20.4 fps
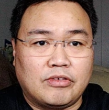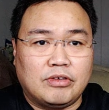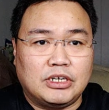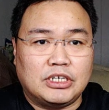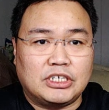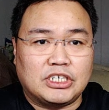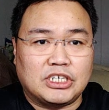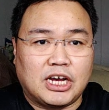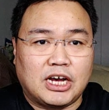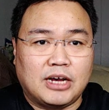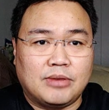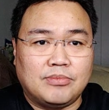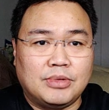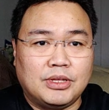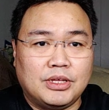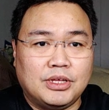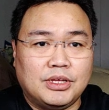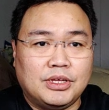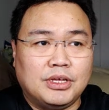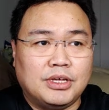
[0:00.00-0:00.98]
sharp,
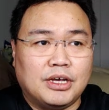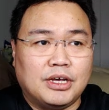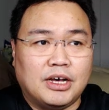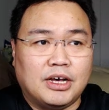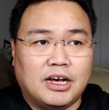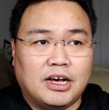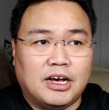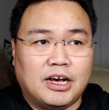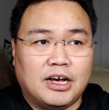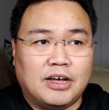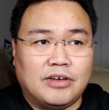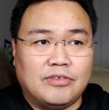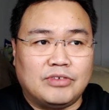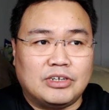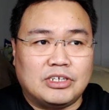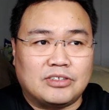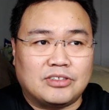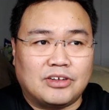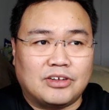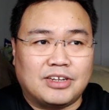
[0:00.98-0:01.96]

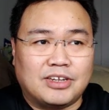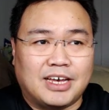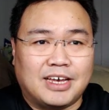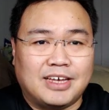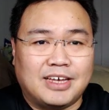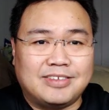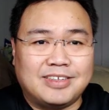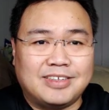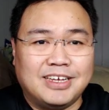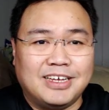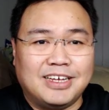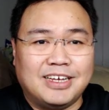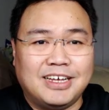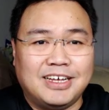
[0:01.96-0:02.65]
which is not nice.